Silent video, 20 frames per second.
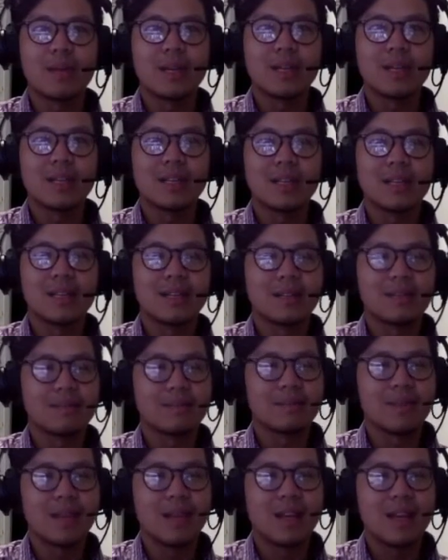and
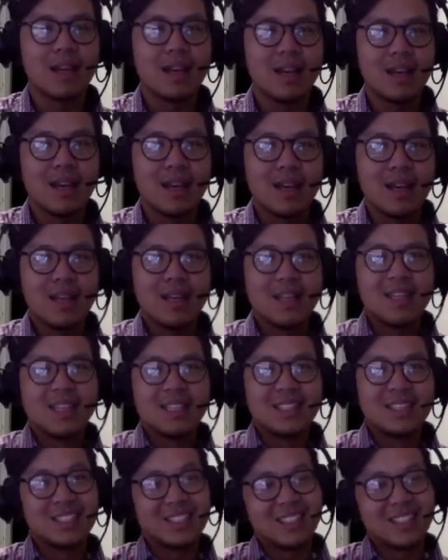
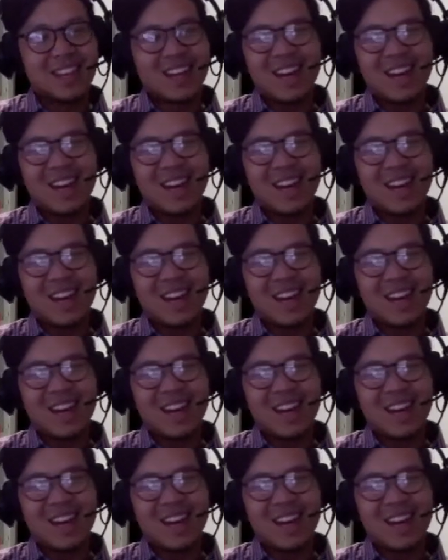so yeah,